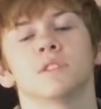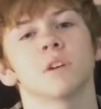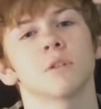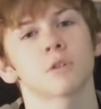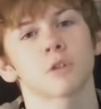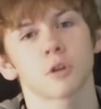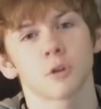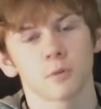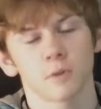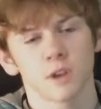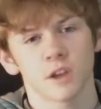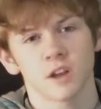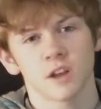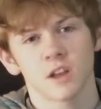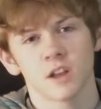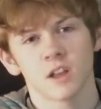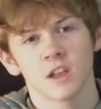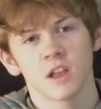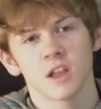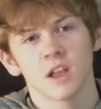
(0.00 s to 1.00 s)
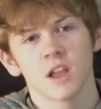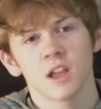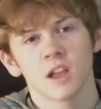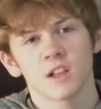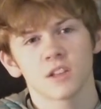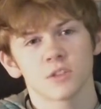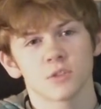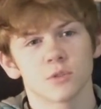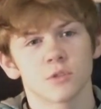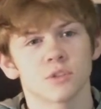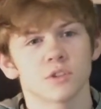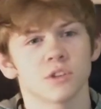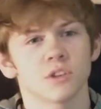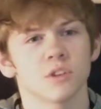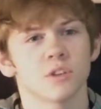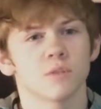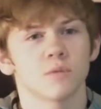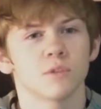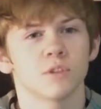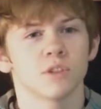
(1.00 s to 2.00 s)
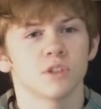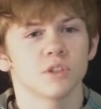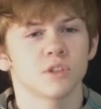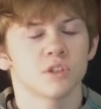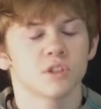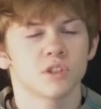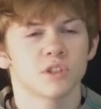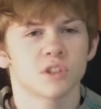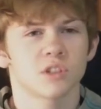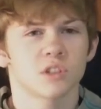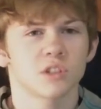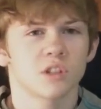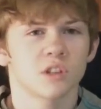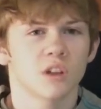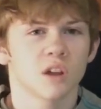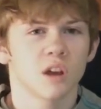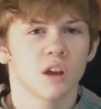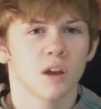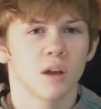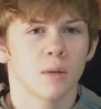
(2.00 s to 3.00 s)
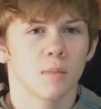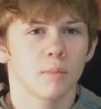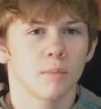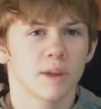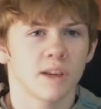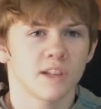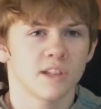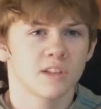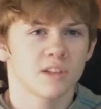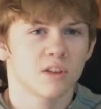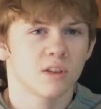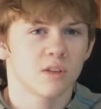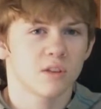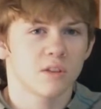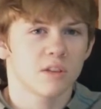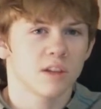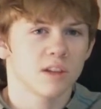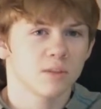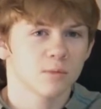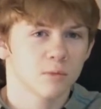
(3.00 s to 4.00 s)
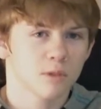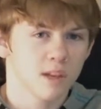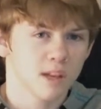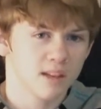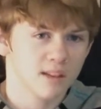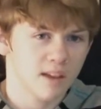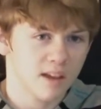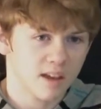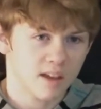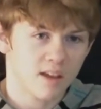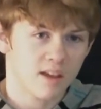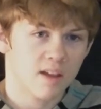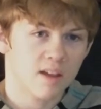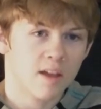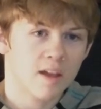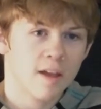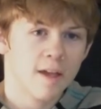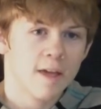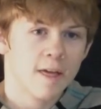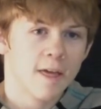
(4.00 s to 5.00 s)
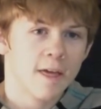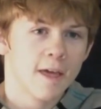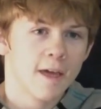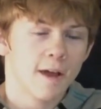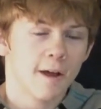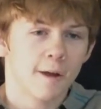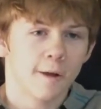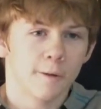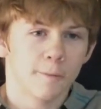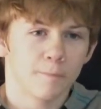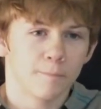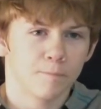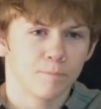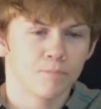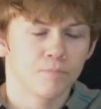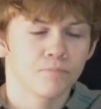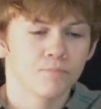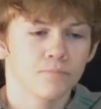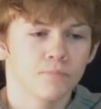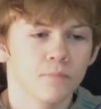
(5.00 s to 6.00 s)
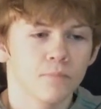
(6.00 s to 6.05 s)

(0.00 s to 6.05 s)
South Korea. And so there's a research, base there, and that's where they take it, and